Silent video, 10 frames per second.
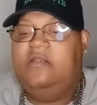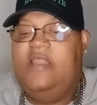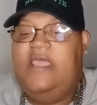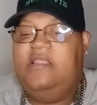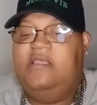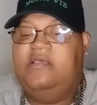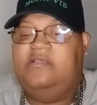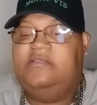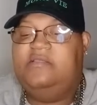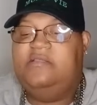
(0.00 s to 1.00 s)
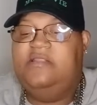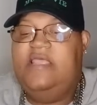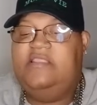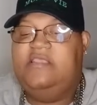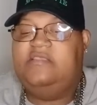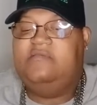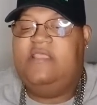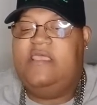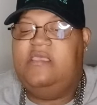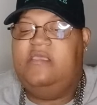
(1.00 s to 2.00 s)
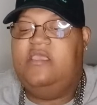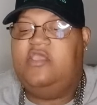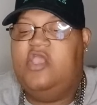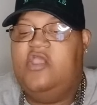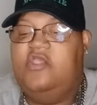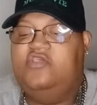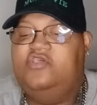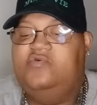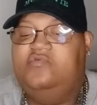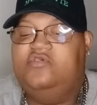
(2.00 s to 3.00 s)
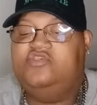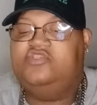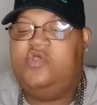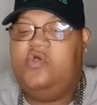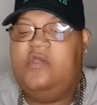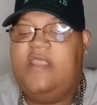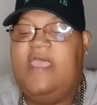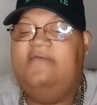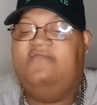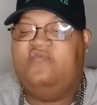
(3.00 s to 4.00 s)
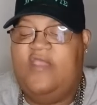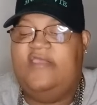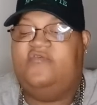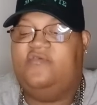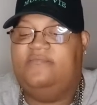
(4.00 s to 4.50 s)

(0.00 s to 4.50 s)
let this day encourage you to start afresh.